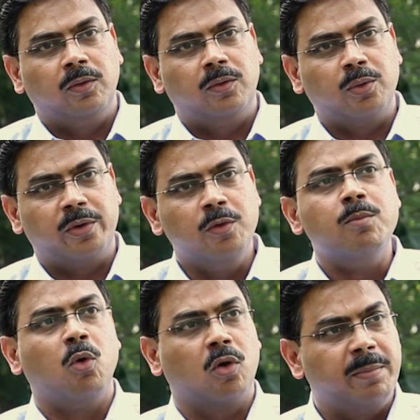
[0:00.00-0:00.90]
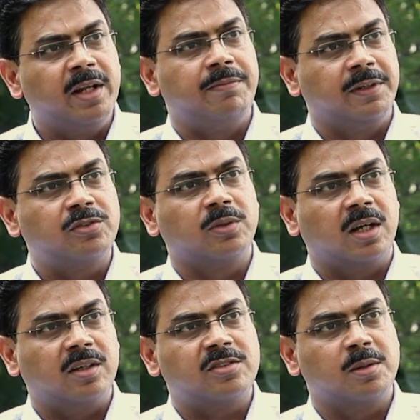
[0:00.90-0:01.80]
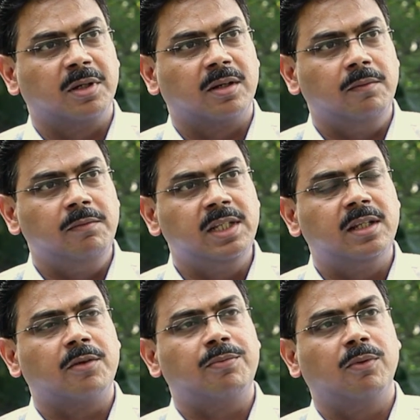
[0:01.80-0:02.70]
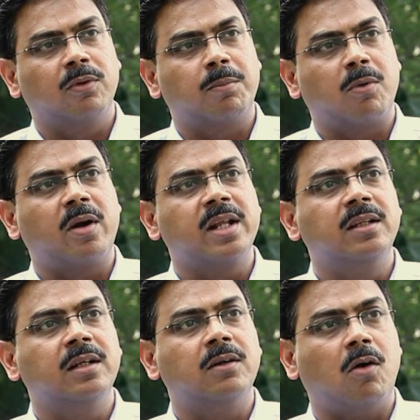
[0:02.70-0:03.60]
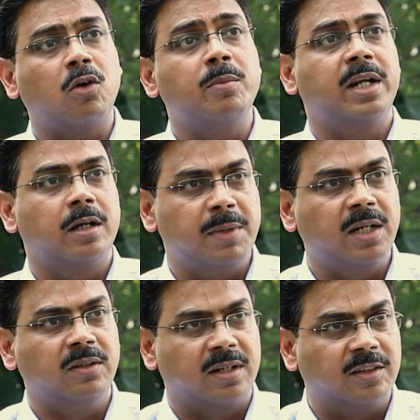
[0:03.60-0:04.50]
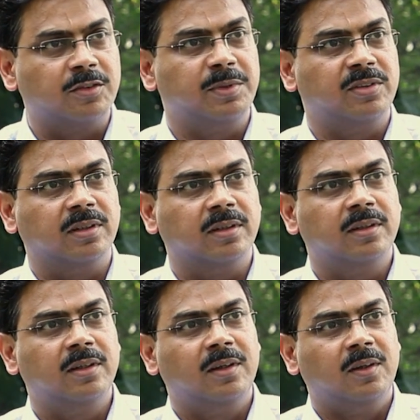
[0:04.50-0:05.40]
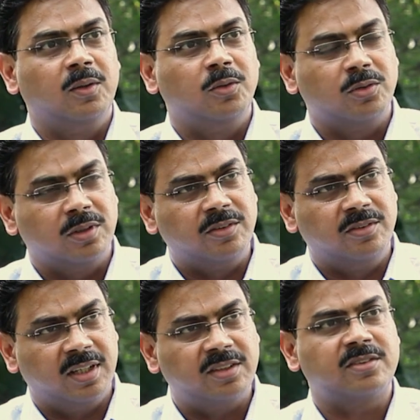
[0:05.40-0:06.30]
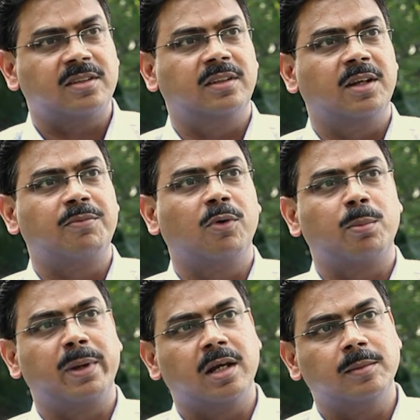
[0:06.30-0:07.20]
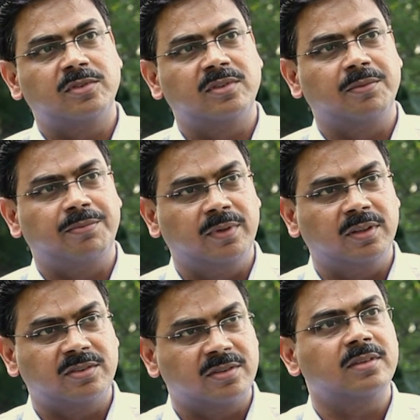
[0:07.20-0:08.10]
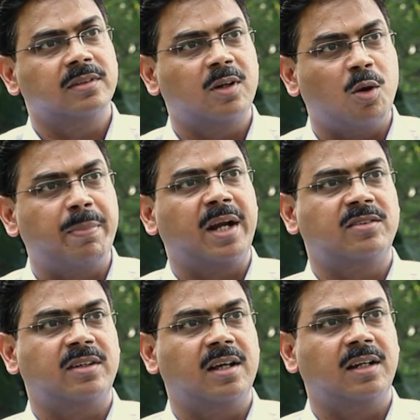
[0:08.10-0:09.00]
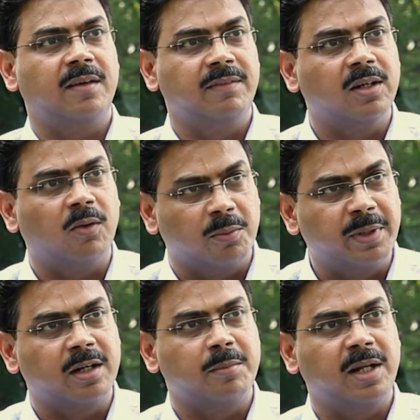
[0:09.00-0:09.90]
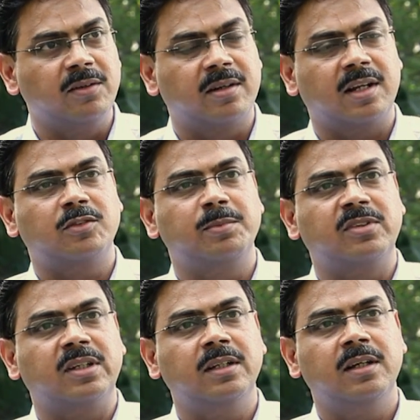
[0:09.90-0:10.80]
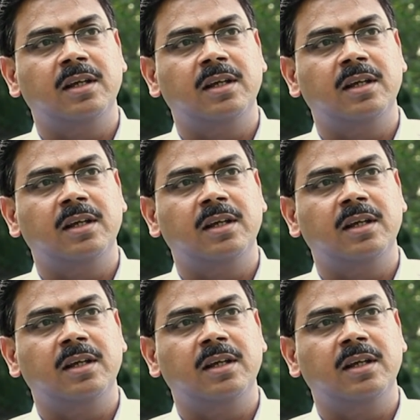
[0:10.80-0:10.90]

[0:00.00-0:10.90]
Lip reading: To give more benefits to the customer, we therefore brought in the automated manual transmission. So the Zest therefore becomes the first compact sedan having automated manual transmission.